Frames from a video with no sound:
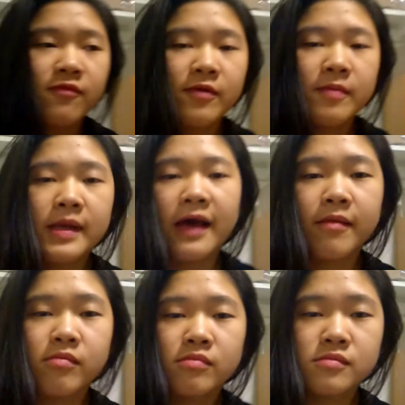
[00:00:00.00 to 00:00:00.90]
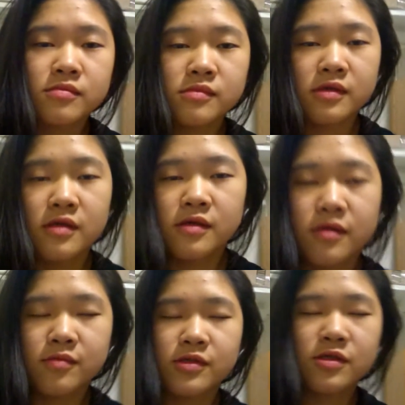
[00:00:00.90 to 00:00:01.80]
up from a nap
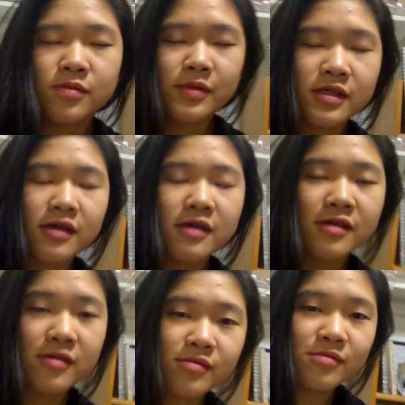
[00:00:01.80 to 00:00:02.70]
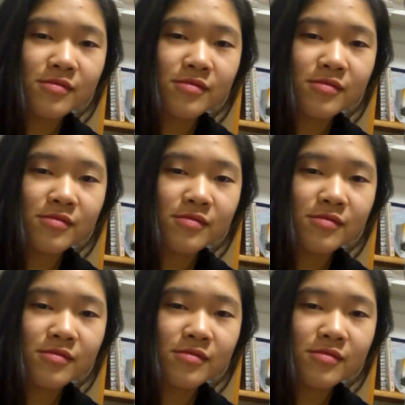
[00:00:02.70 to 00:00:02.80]
and I'm super tired